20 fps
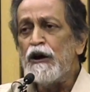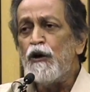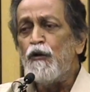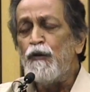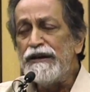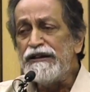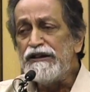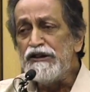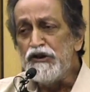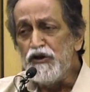
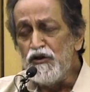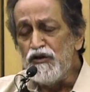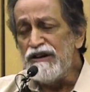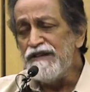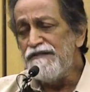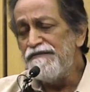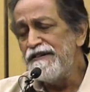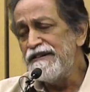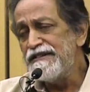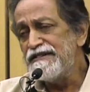with
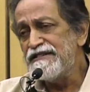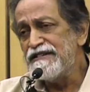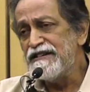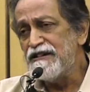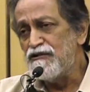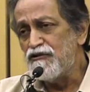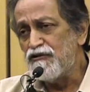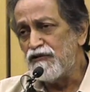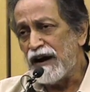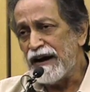
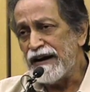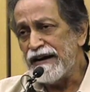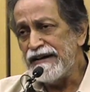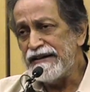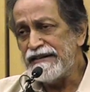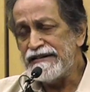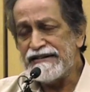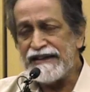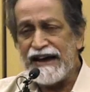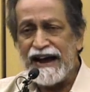universal
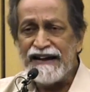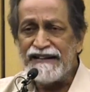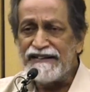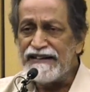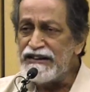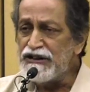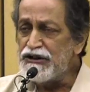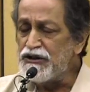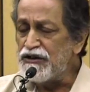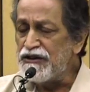rights and
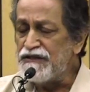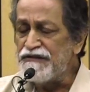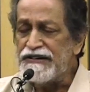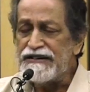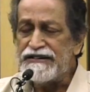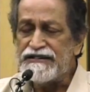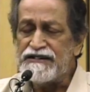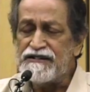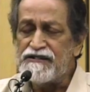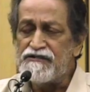these
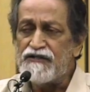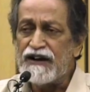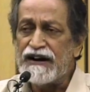universal